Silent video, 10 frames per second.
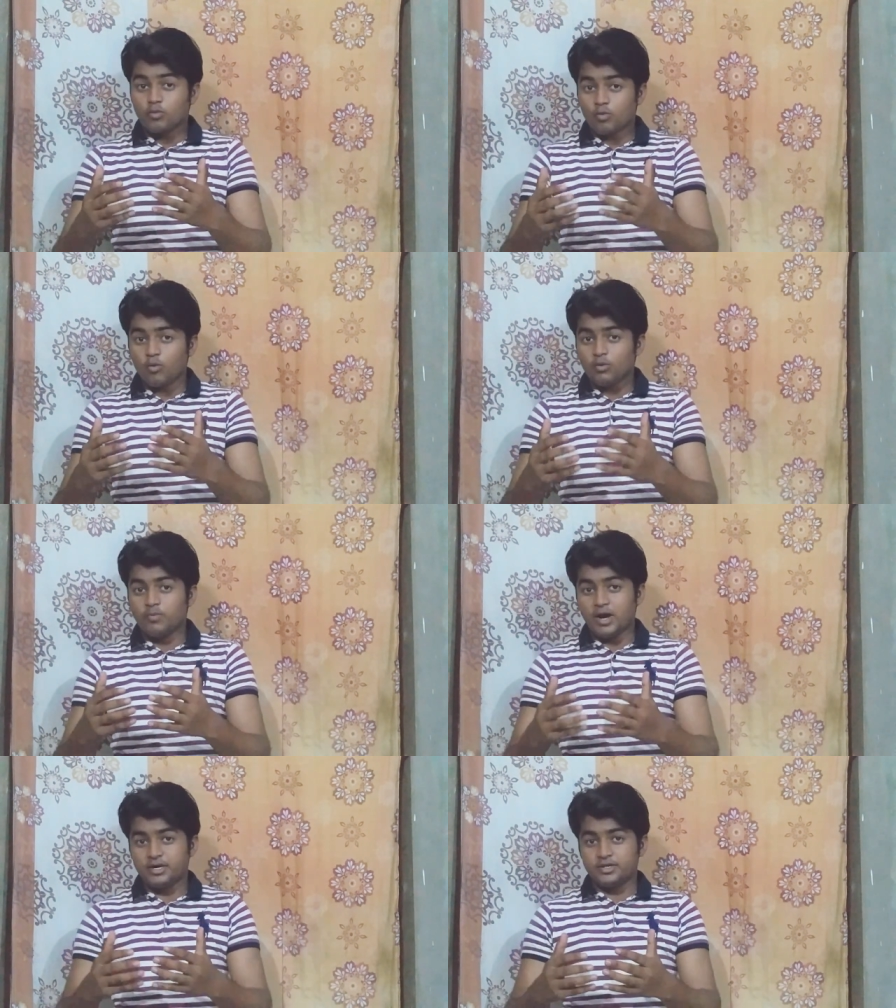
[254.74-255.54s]
coal
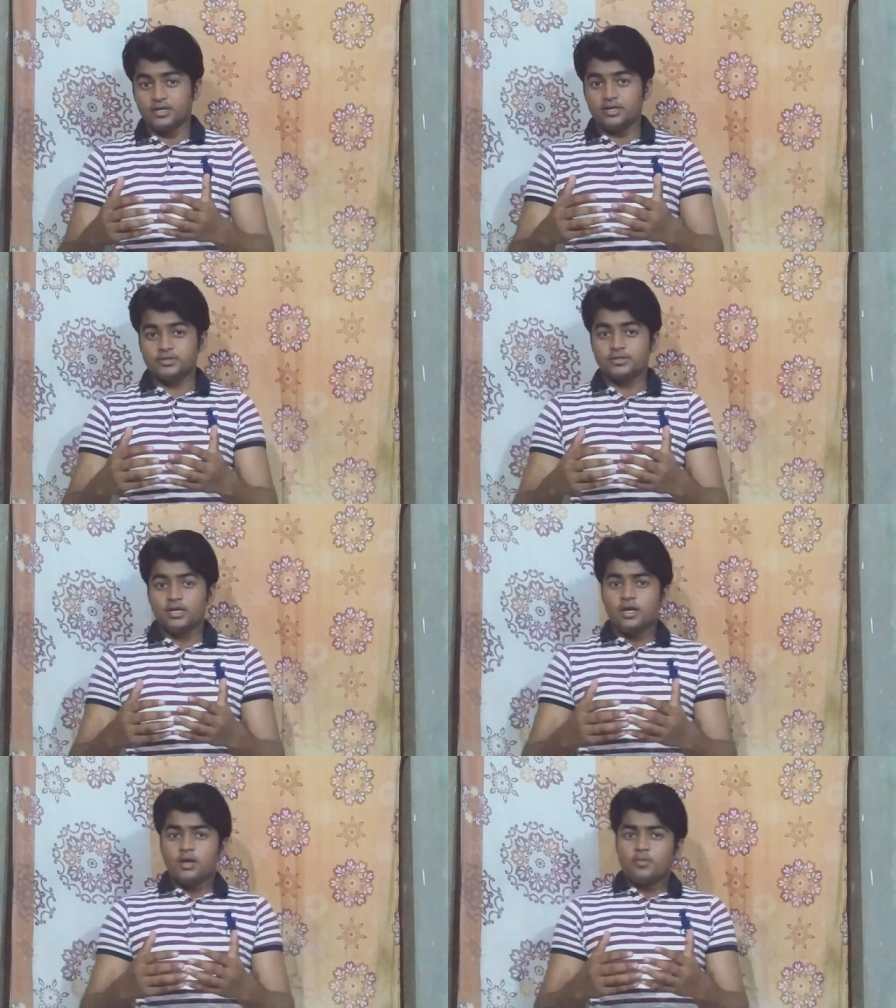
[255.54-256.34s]
particles.
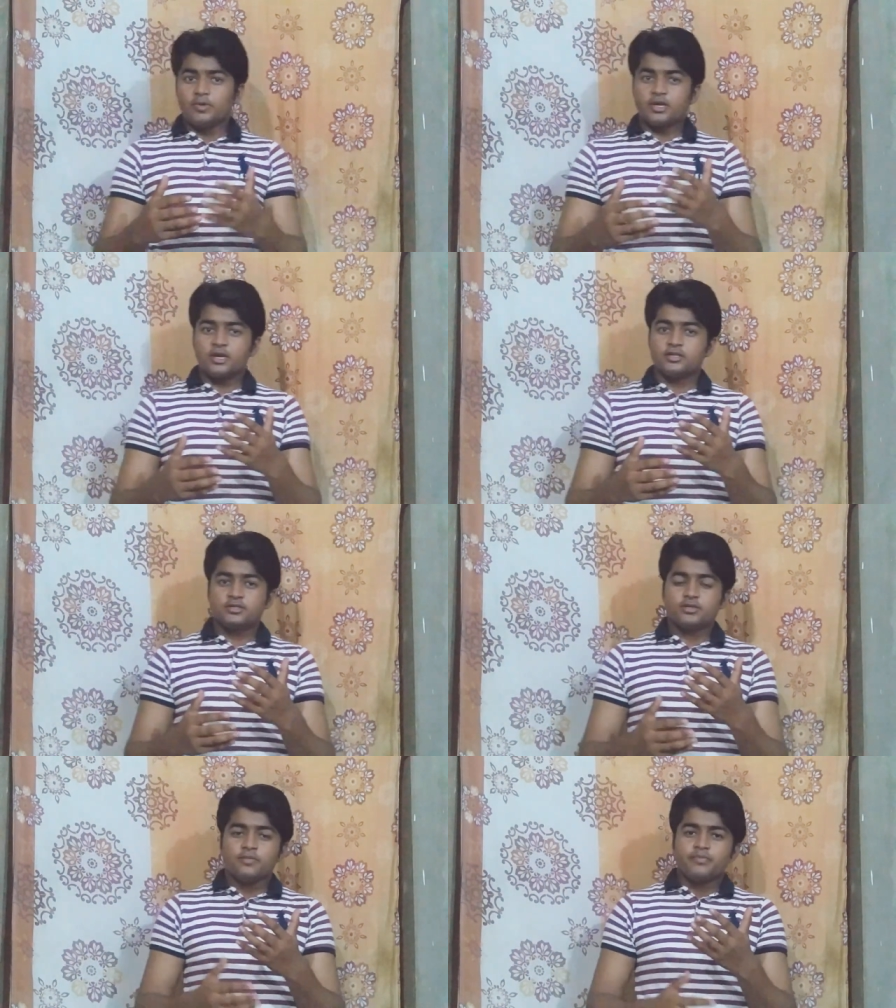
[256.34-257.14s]

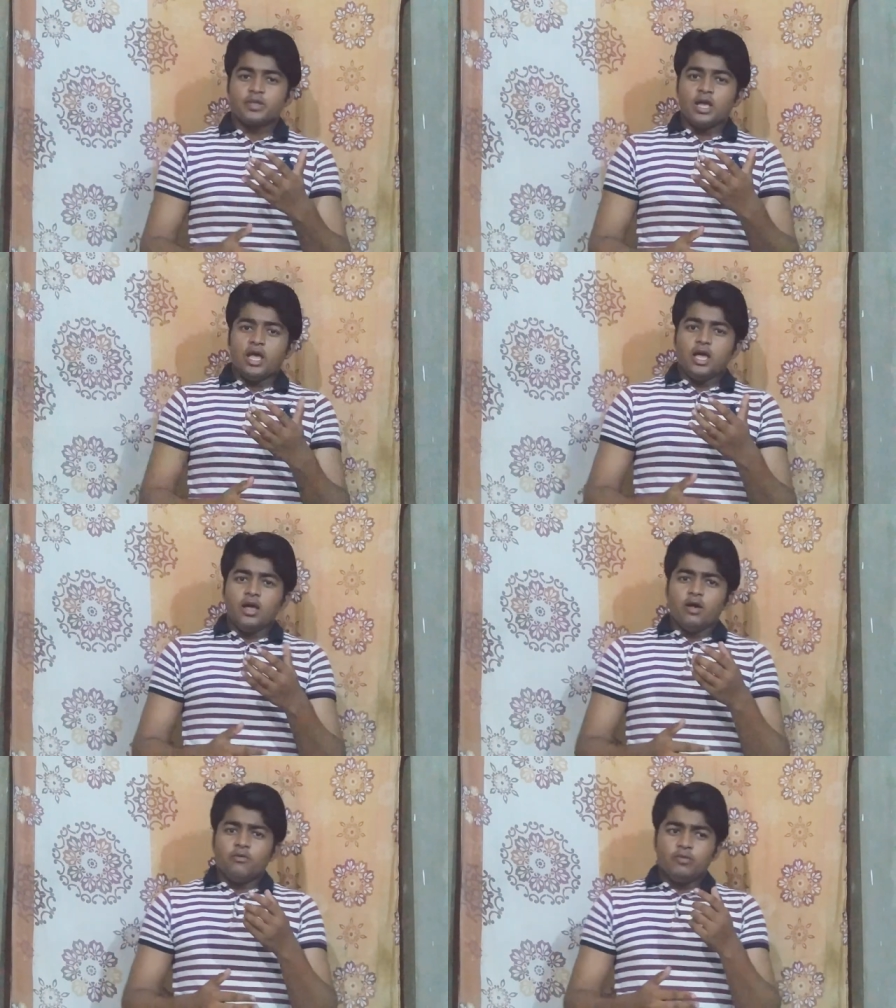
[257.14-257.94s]
Because
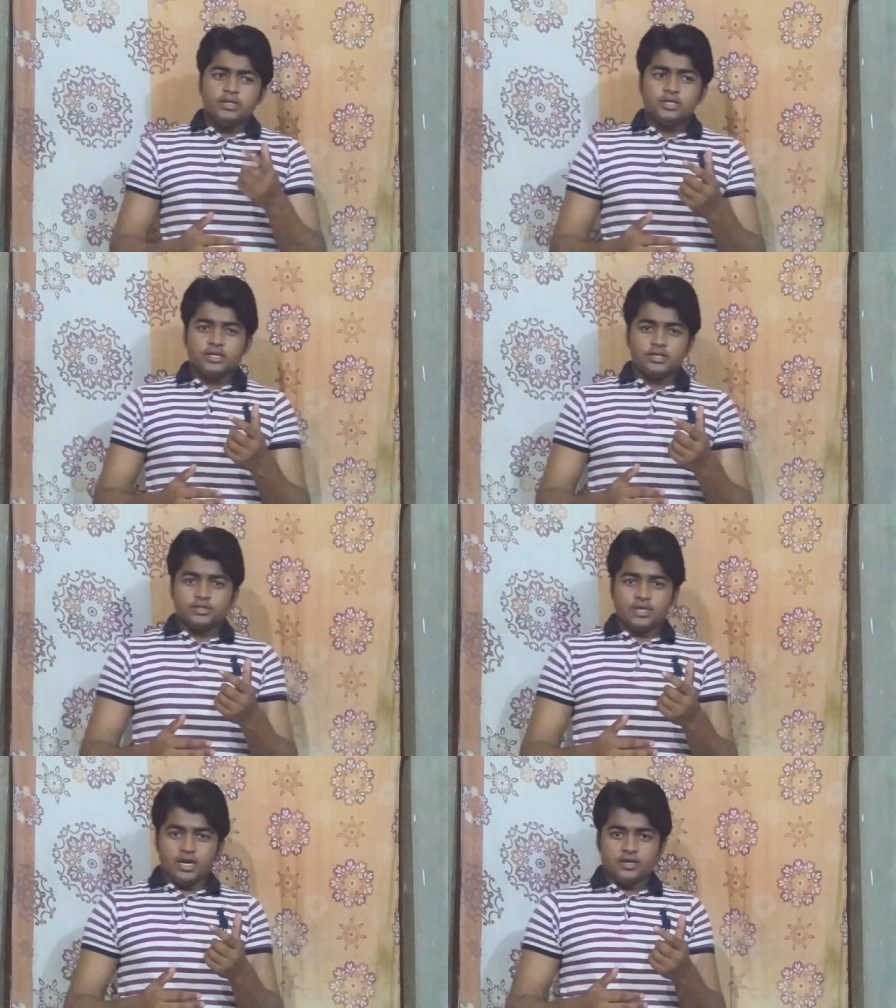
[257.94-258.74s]
one thing is
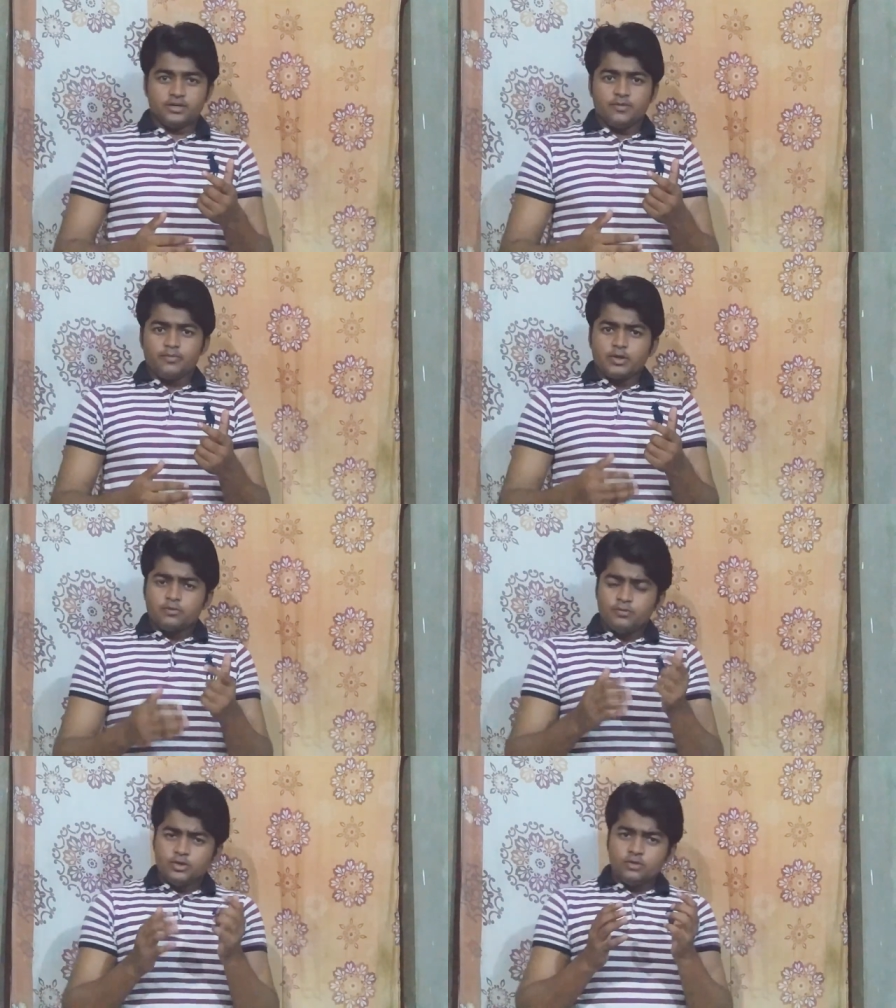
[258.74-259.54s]
that
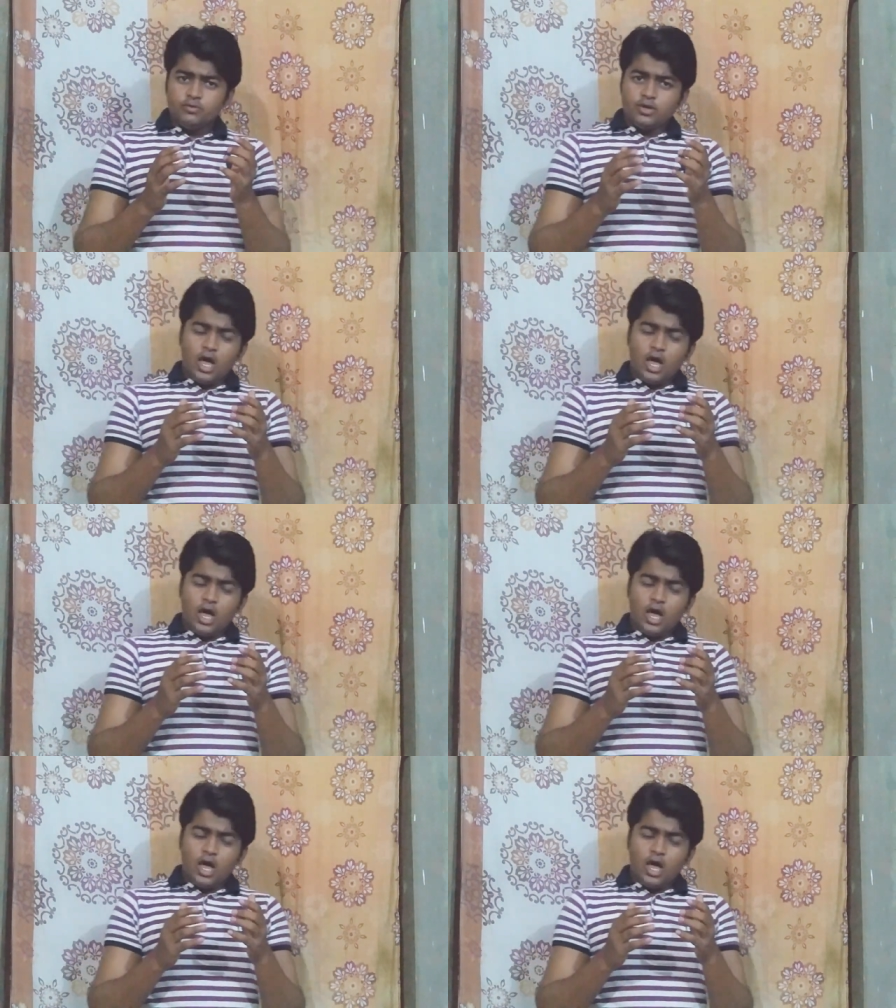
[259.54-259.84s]
we